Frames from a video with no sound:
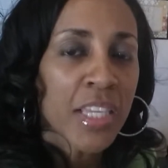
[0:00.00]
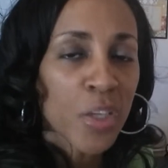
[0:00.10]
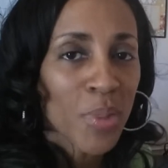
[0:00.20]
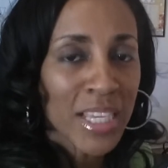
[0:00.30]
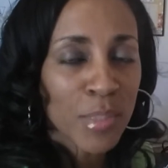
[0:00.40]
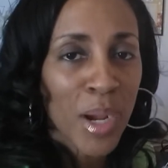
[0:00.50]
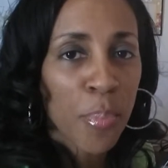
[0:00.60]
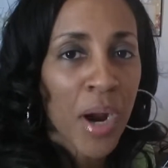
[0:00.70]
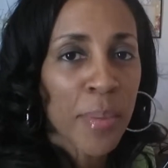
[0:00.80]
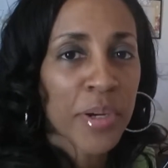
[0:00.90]
So that's my
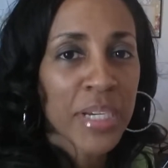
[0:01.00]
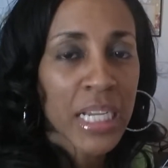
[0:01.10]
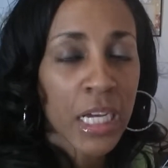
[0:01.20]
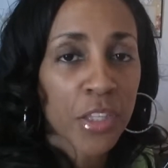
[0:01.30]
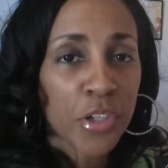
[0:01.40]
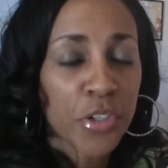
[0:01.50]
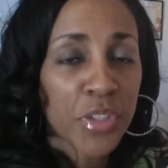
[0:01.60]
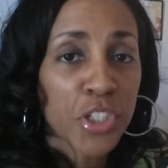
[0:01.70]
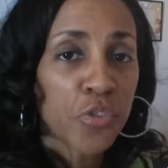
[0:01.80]
primary color, the